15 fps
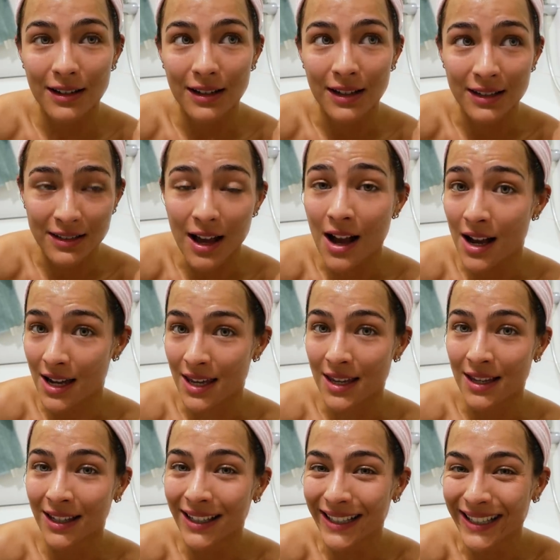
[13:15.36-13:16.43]
his eye.
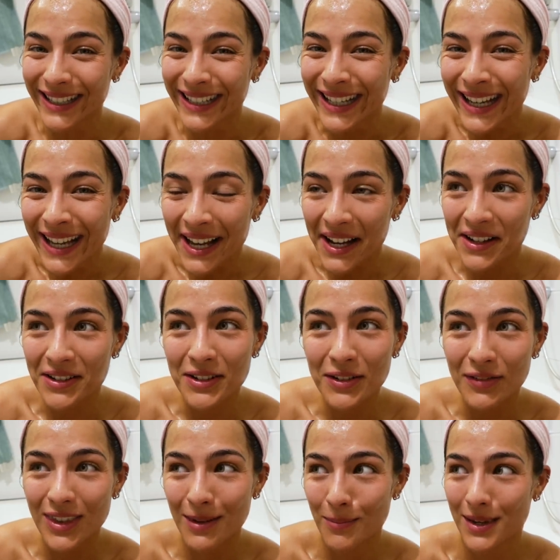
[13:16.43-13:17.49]
I don't
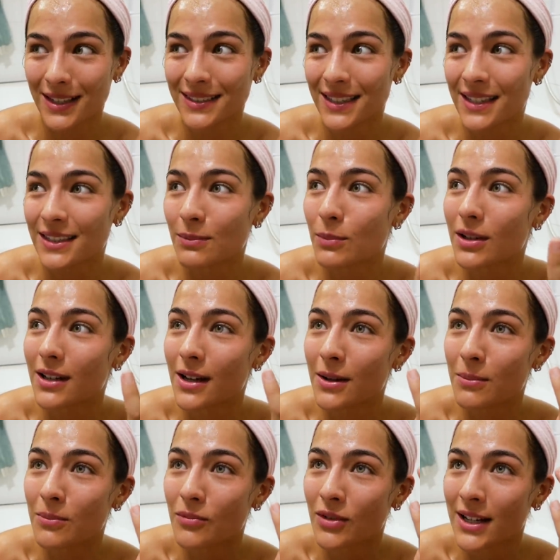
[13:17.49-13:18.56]
know if that makes sense, but
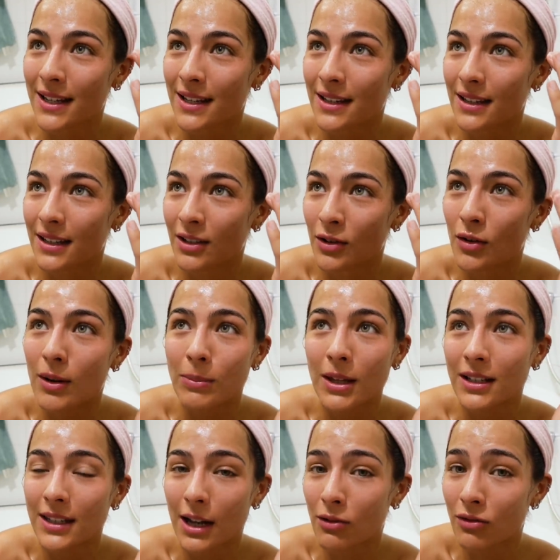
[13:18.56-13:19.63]
I'm really, you know, I'm
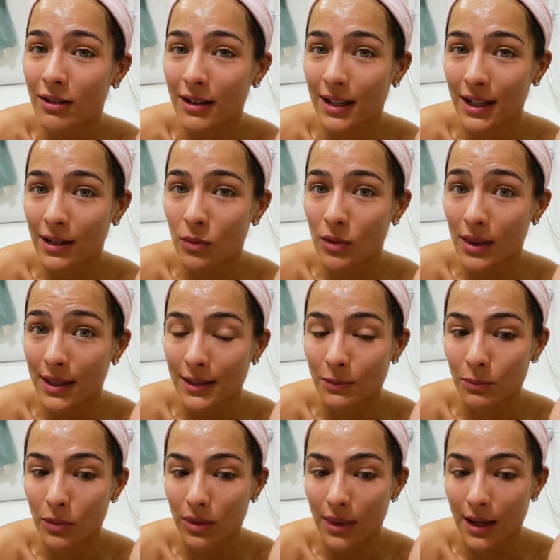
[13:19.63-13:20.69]
not downgrading anyone, let's
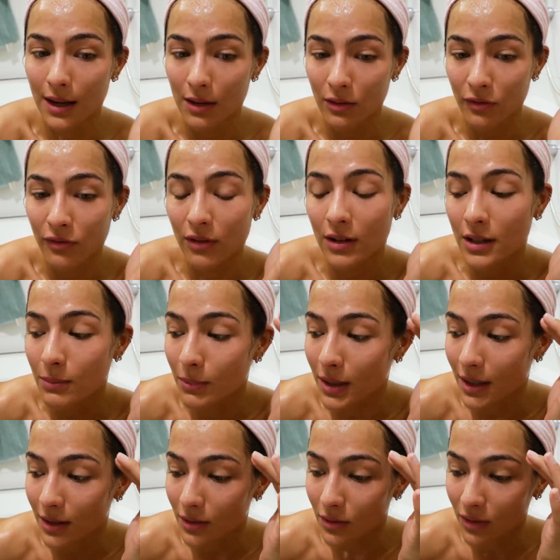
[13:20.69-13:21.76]
put that out front,
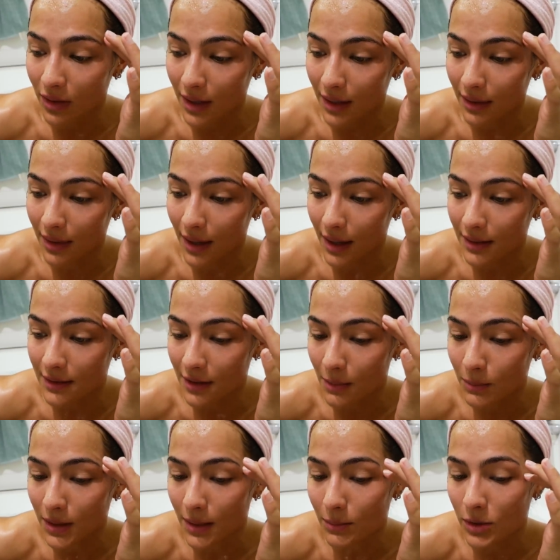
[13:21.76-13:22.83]
but I do think that
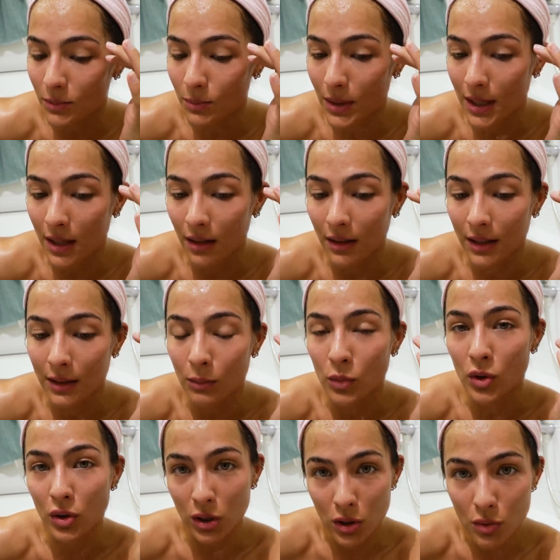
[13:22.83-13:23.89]
sometimes being a little
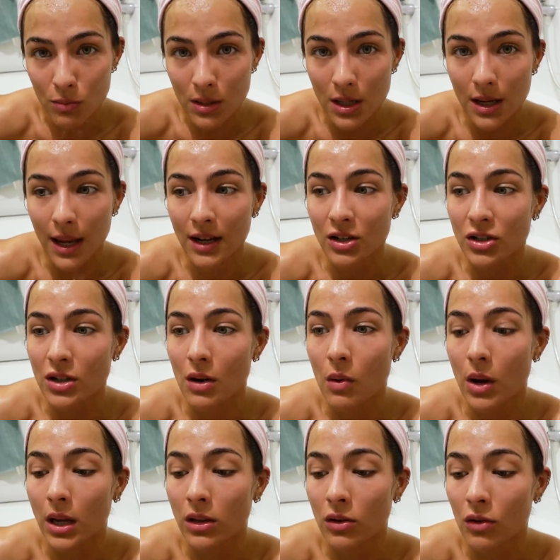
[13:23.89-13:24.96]
more human and
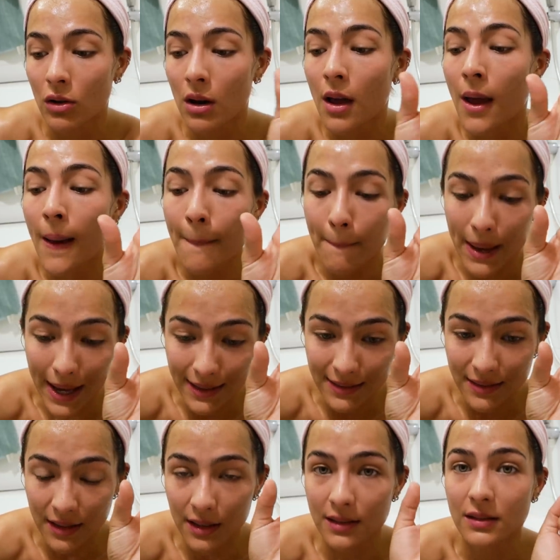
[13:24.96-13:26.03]
showing your bad
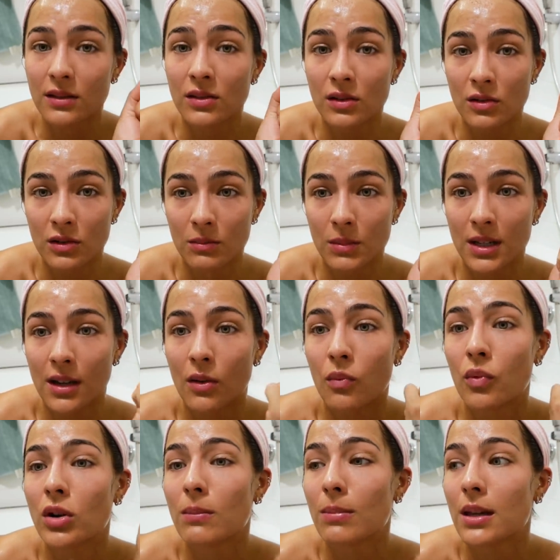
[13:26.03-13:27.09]
sides on social media
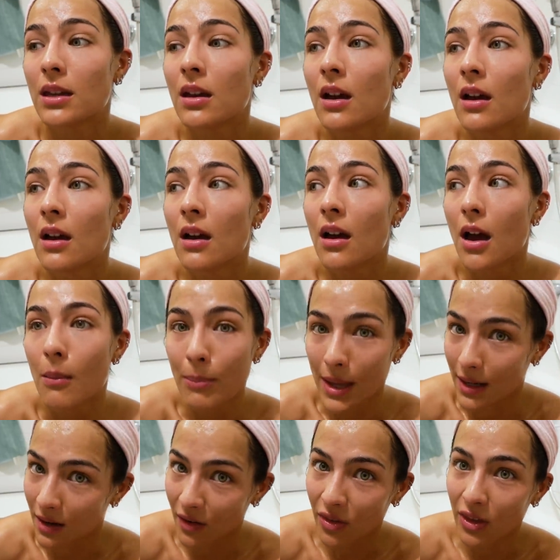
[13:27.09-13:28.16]
would be a
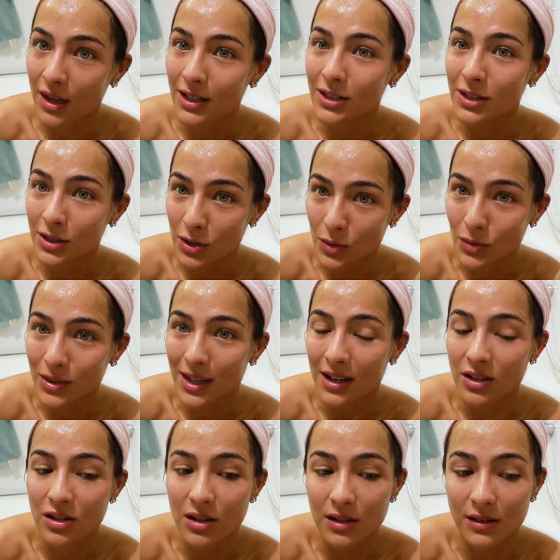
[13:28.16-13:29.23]
better thing to do
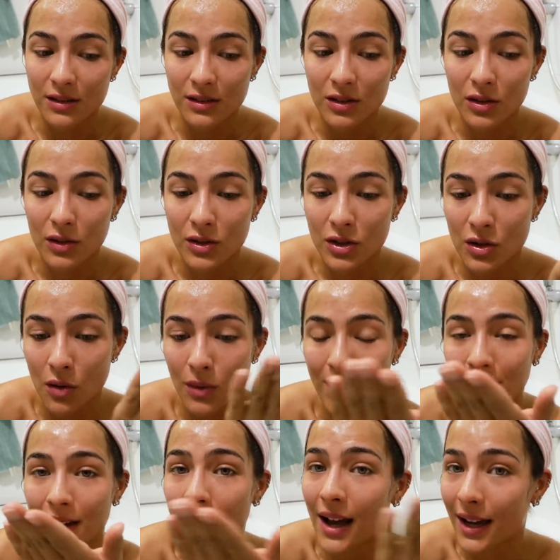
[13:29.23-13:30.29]
than just
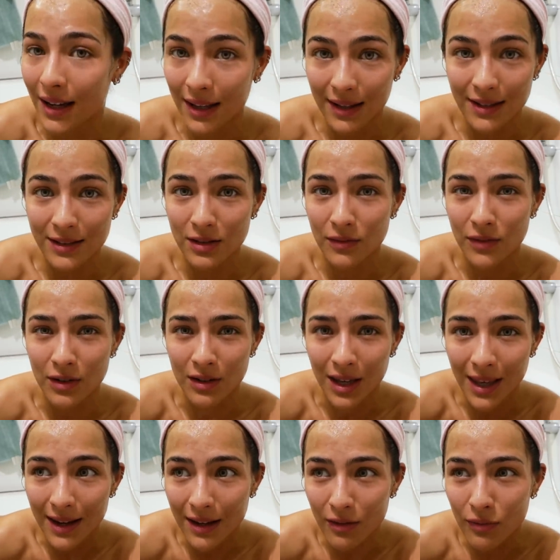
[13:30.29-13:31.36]
showing the highlights of your
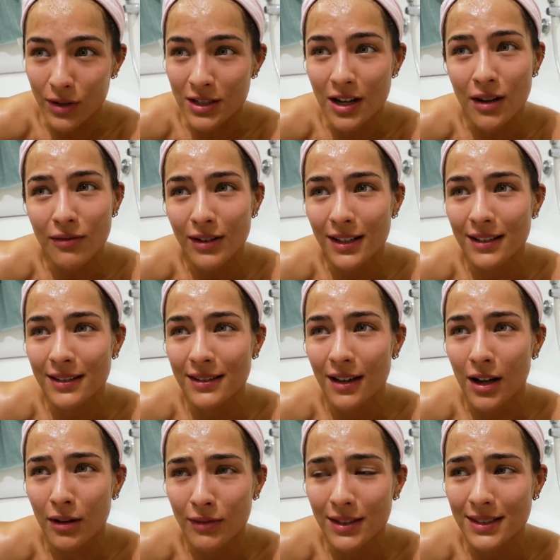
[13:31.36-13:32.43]
life, which obviously,
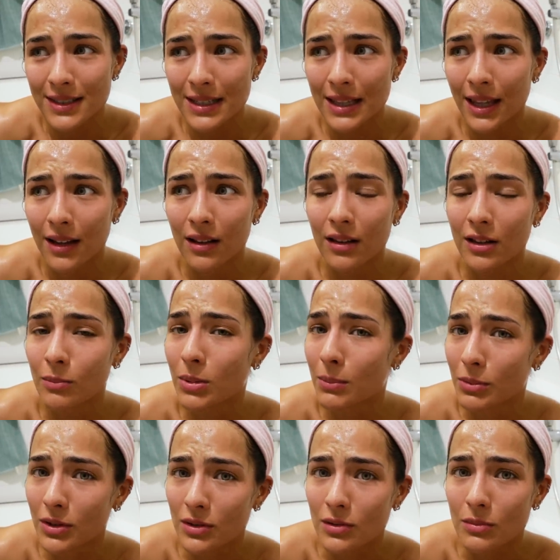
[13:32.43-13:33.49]
obviously like a lot of
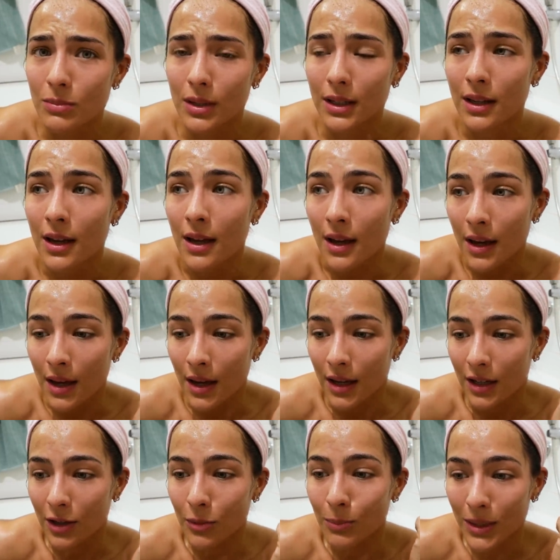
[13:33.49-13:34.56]
people do, but,
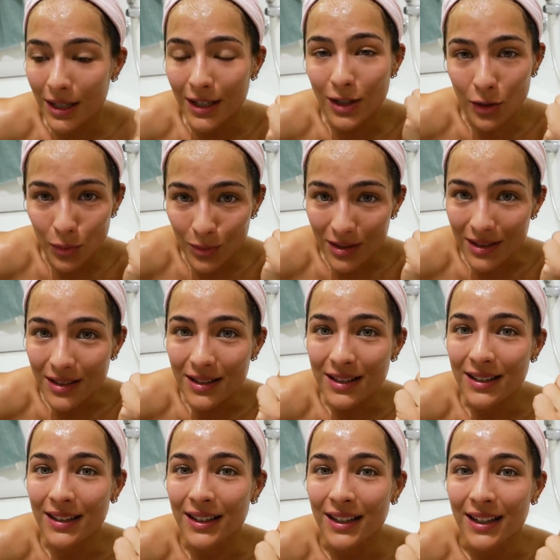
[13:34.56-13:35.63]
you know, being
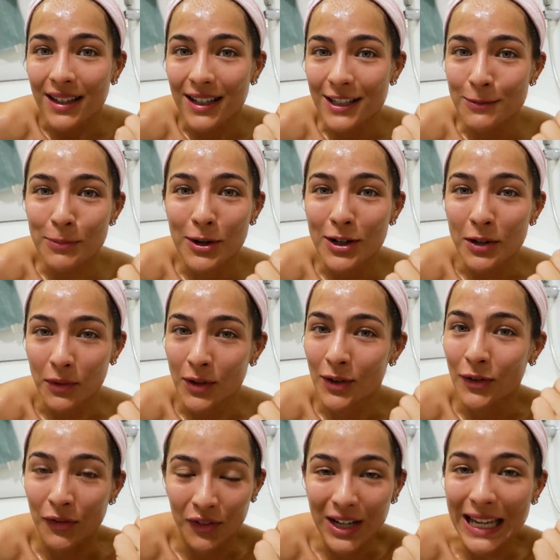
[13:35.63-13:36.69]
human is part of
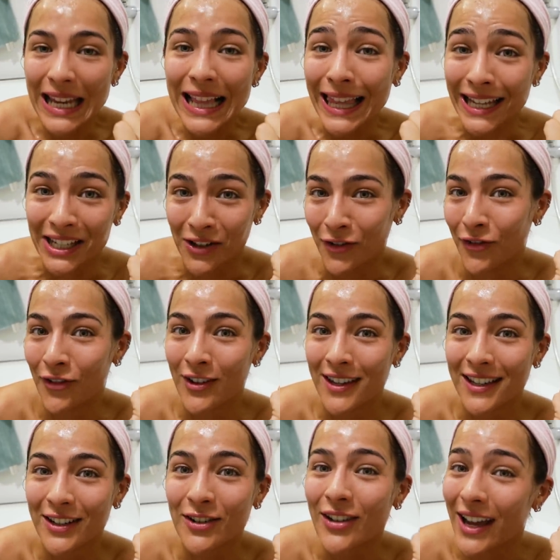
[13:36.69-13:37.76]
your freaking life,
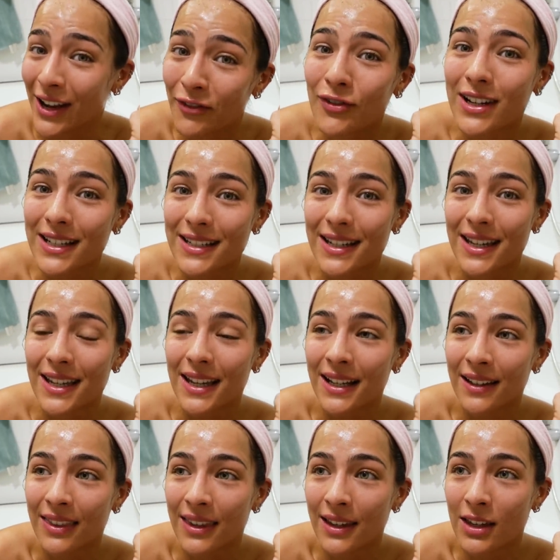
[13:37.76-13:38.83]
you know, every day, and
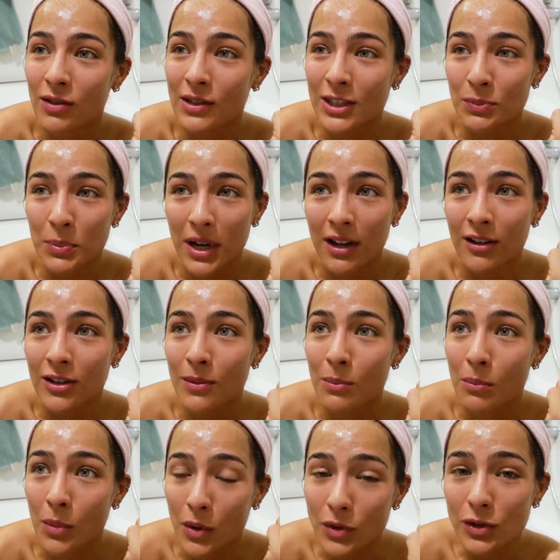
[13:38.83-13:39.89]
I think you inspire the
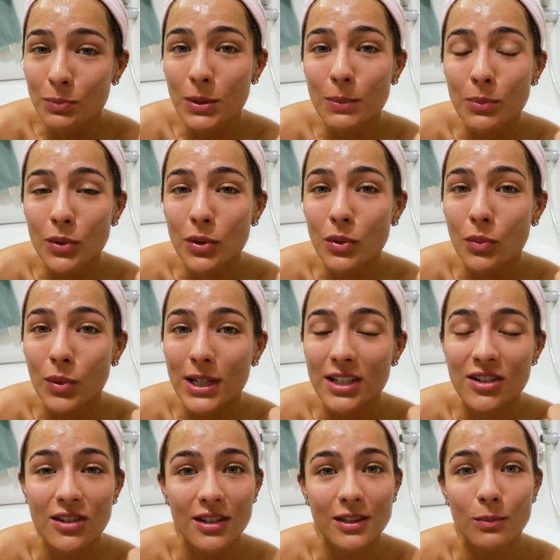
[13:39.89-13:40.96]
most people
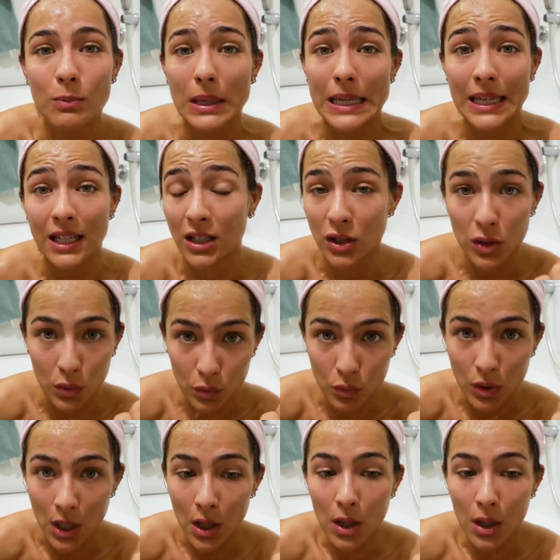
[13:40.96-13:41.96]
with just being you.